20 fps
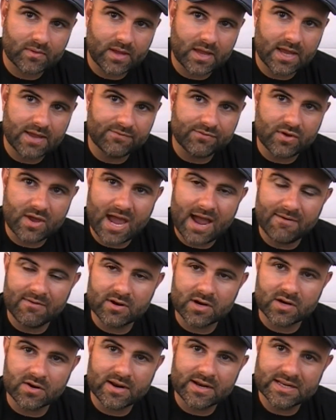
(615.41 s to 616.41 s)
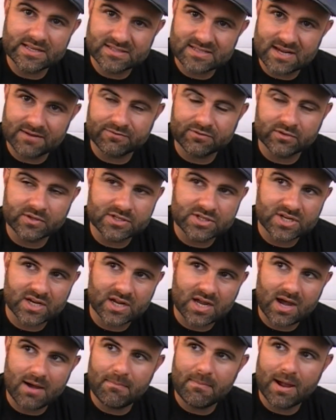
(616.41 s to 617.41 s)
if you haven't already, definitely
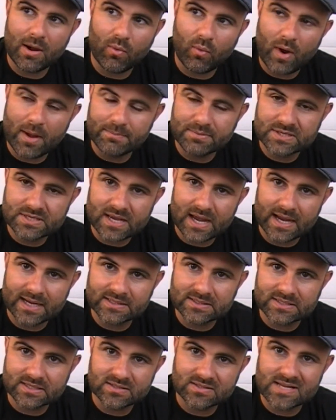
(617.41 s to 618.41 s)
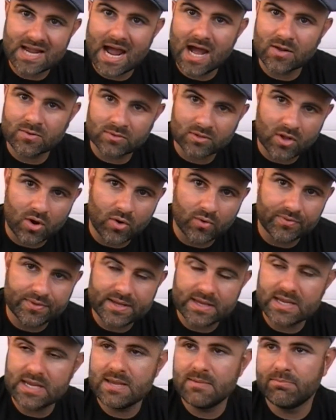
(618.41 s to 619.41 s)
check out my website to download
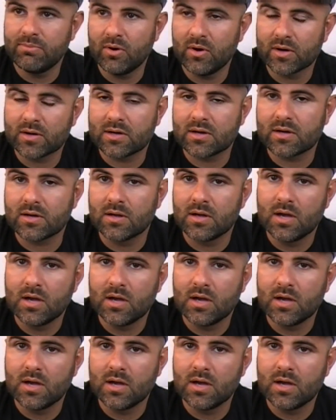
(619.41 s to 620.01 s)
the ebook.